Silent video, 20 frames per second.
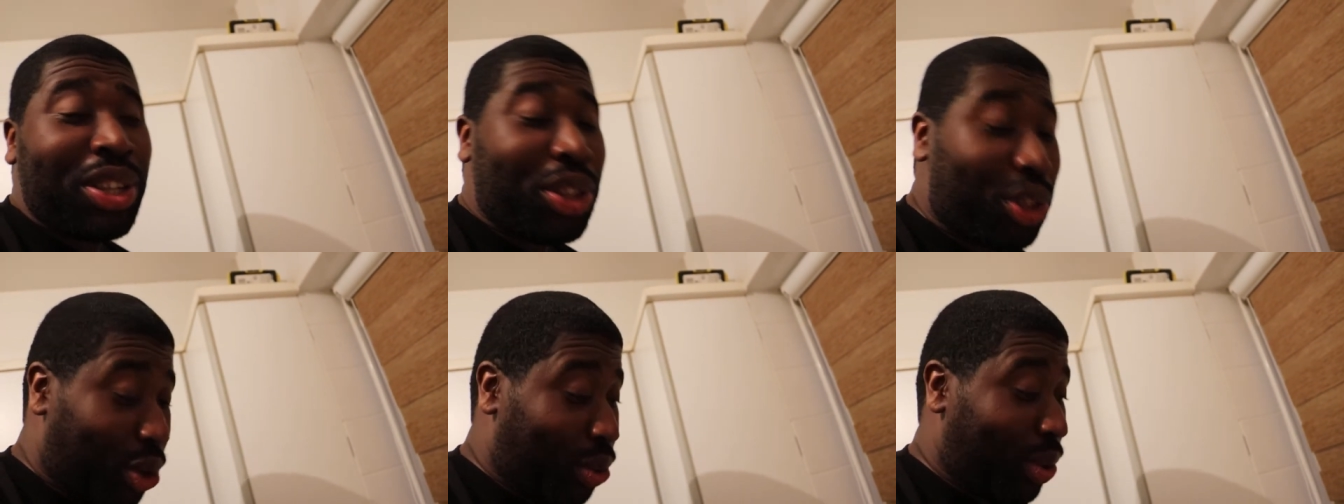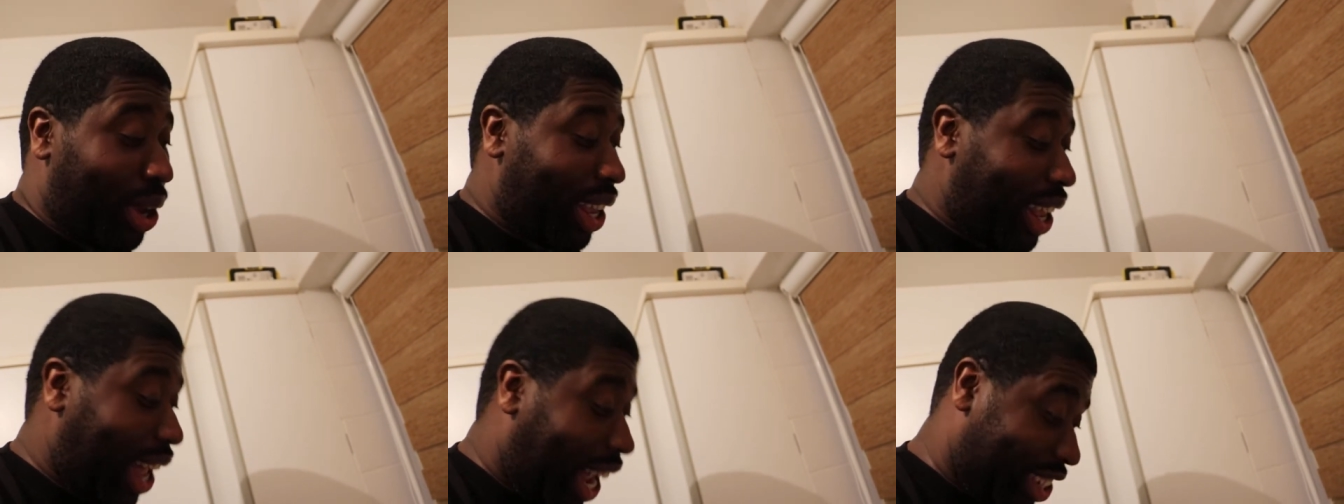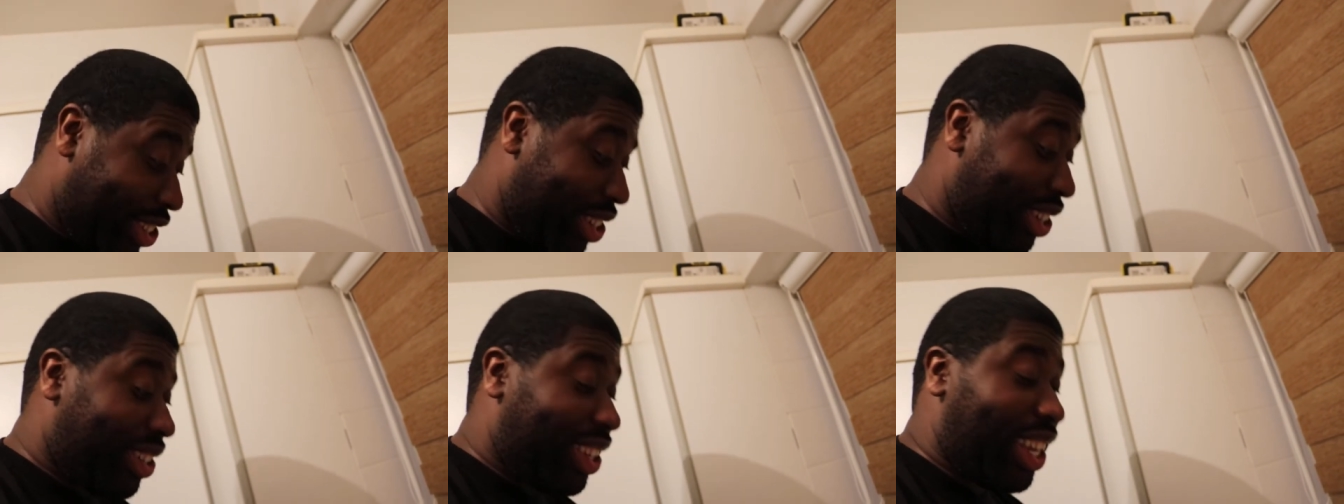do it,
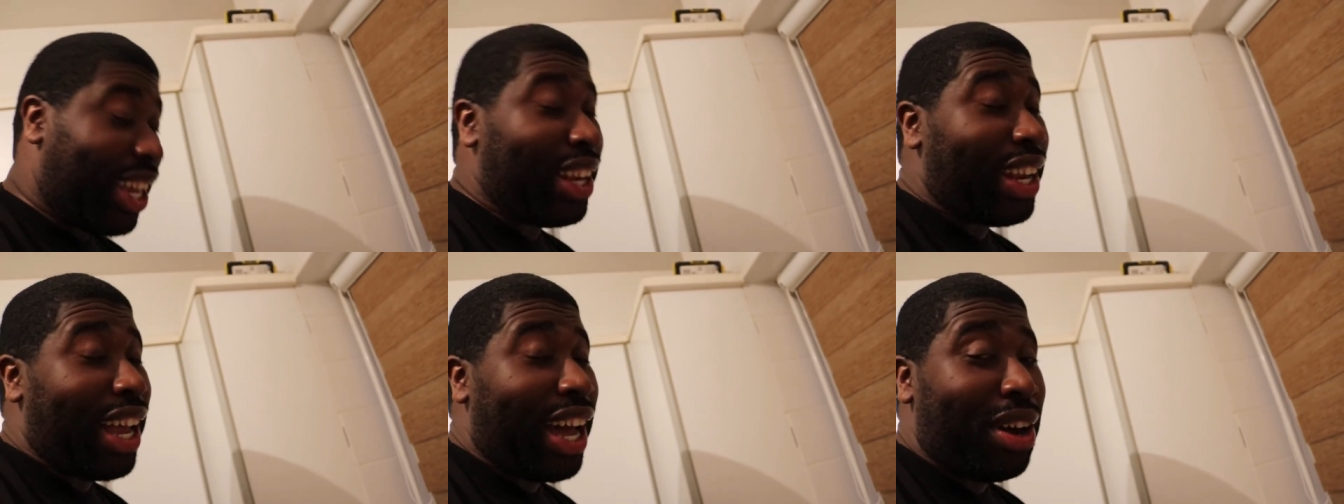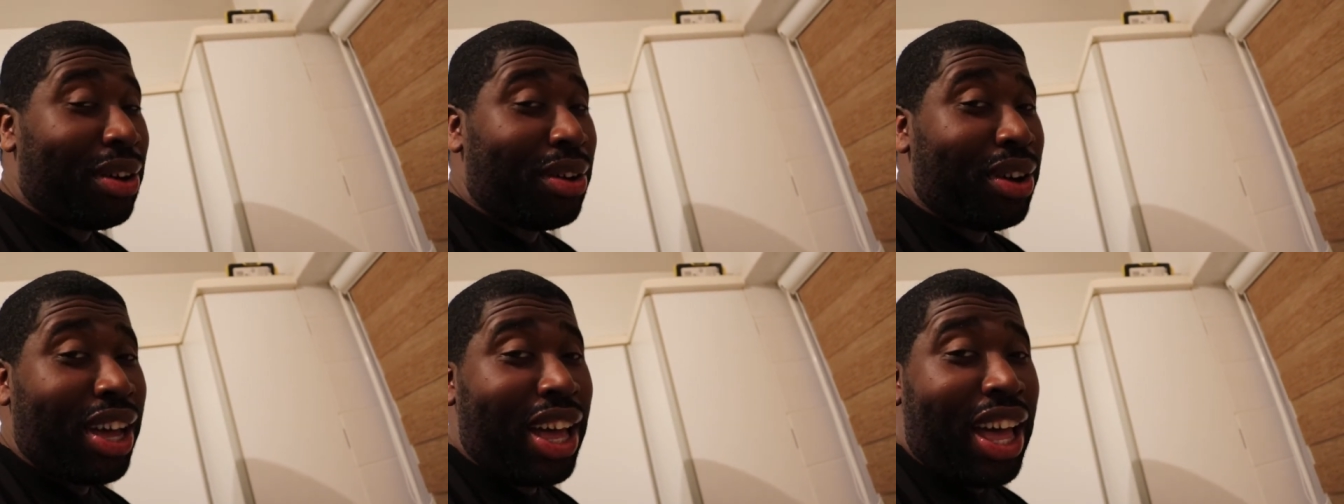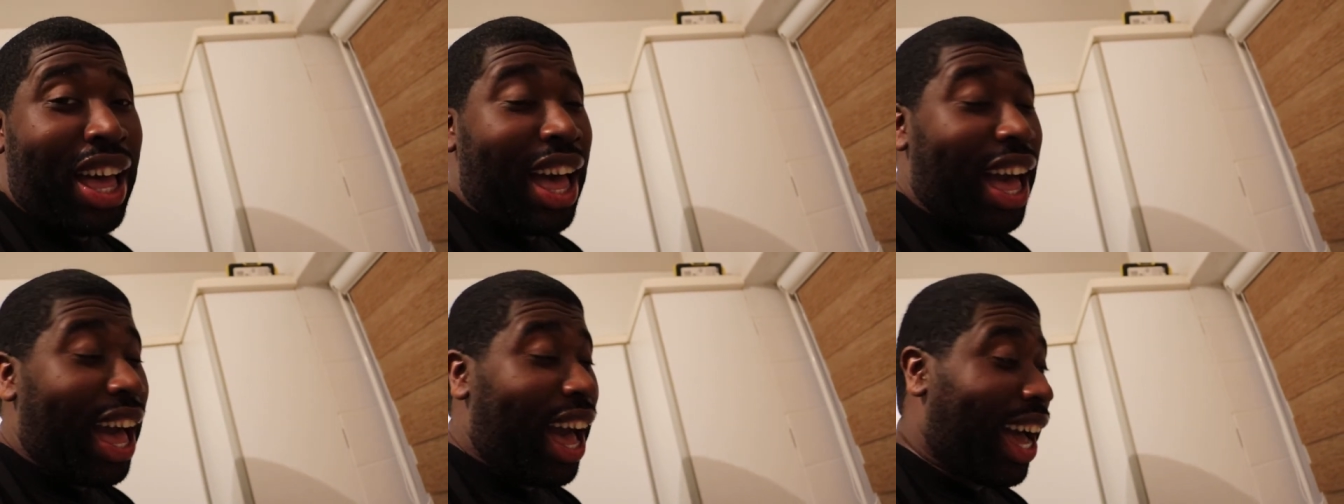as you see now.
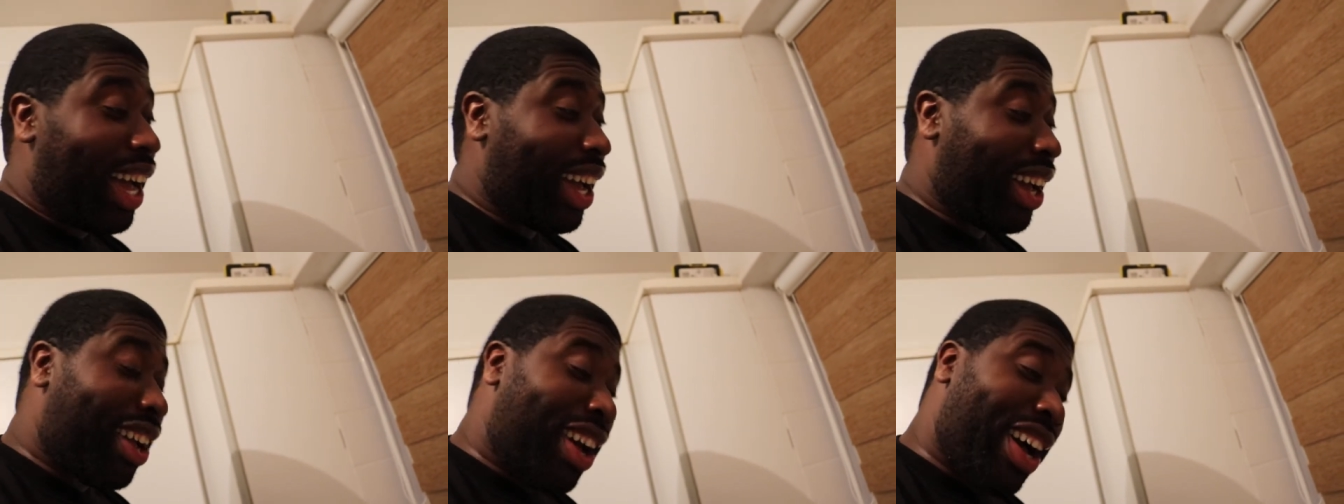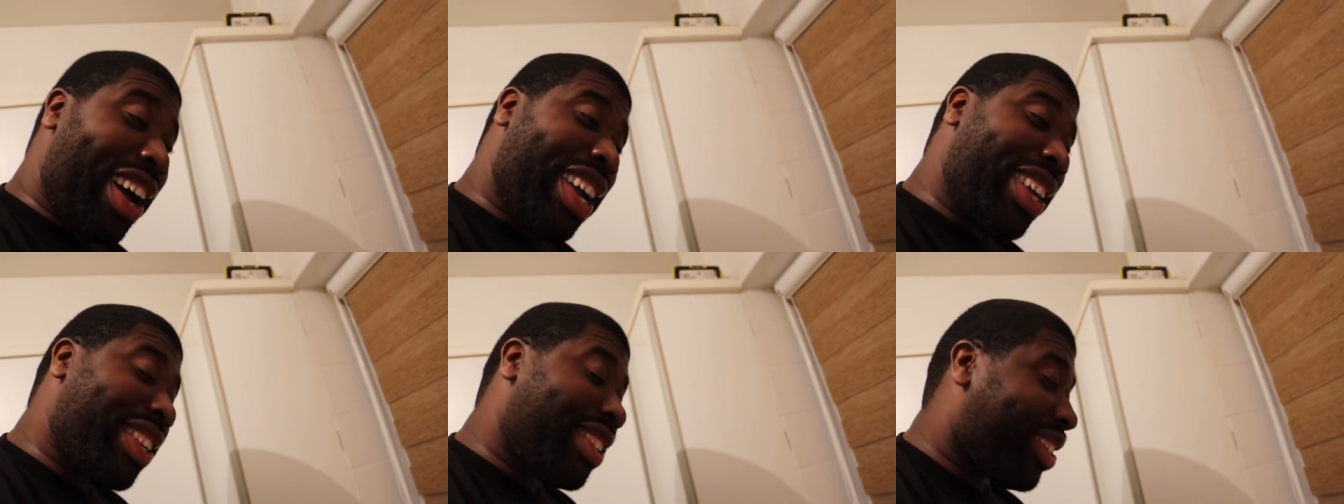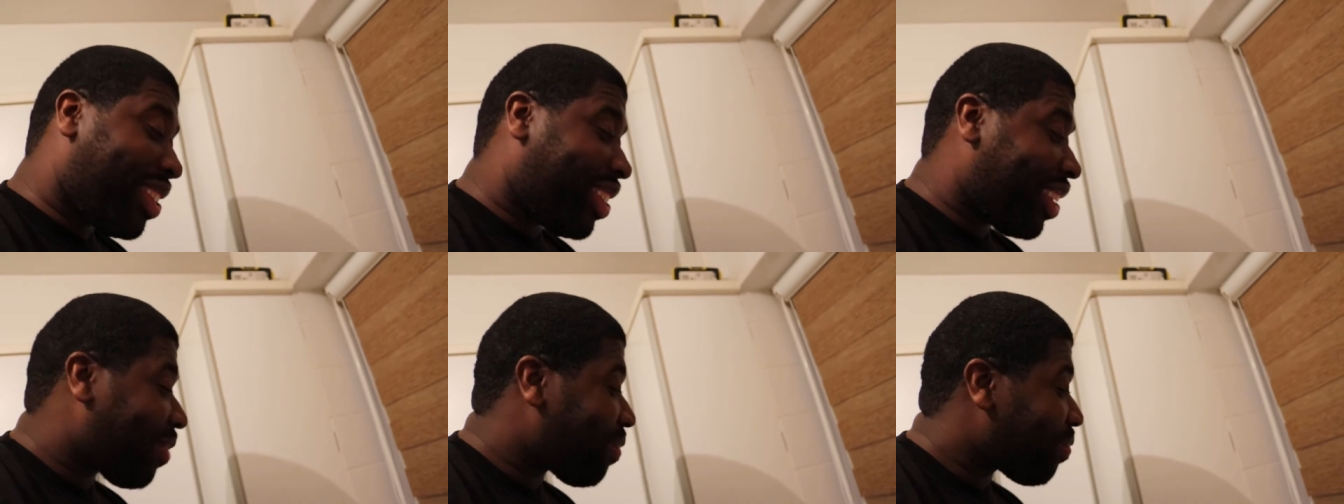And
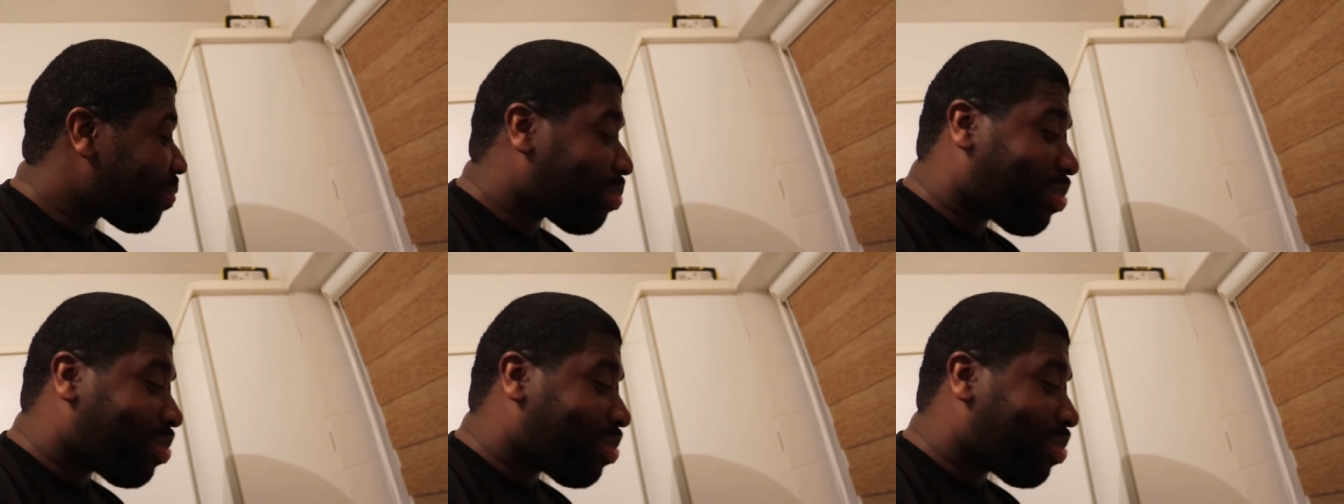guys,